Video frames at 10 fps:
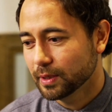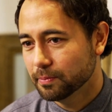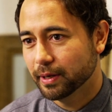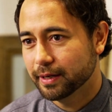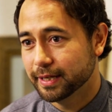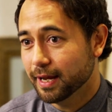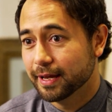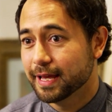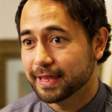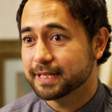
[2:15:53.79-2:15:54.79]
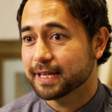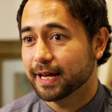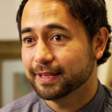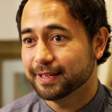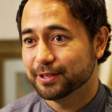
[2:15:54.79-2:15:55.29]
But yeah, that's kind
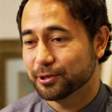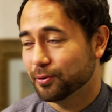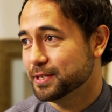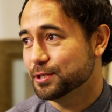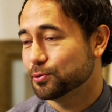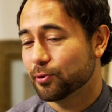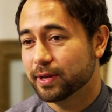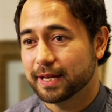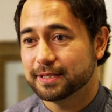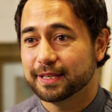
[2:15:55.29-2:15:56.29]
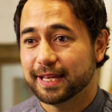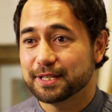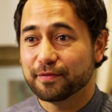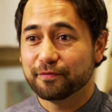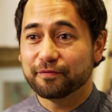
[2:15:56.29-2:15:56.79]
of the crazy story. That's
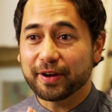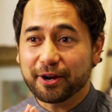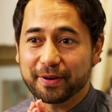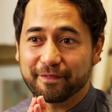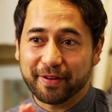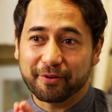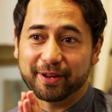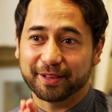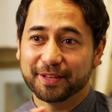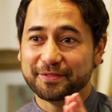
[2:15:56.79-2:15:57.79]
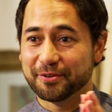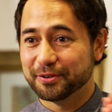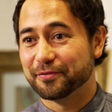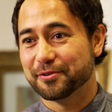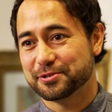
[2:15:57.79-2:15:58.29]
the very, very cliff
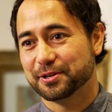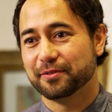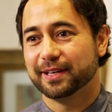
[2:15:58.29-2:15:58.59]
noted version of it.